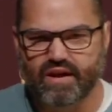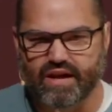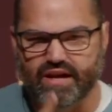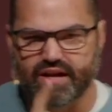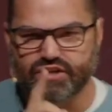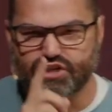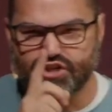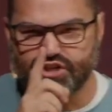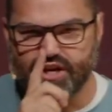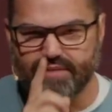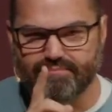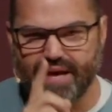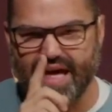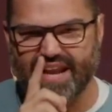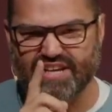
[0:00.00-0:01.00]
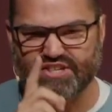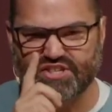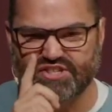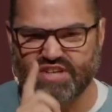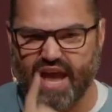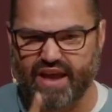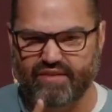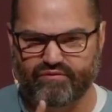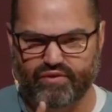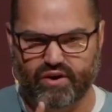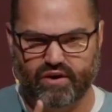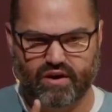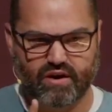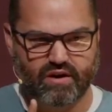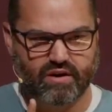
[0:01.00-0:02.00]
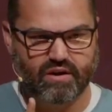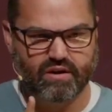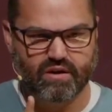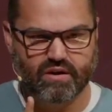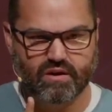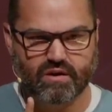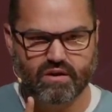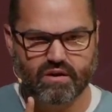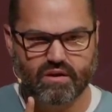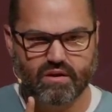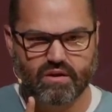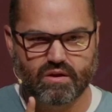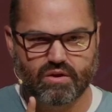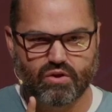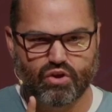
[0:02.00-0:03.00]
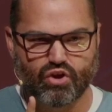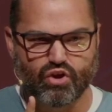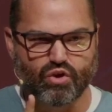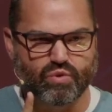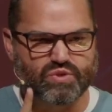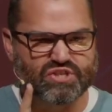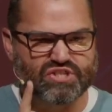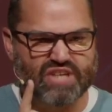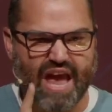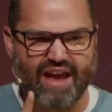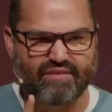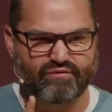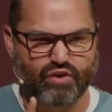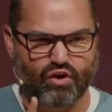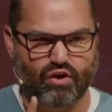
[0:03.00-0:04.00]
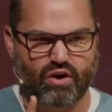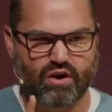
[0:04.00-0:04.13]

And she met a Savior who saved her.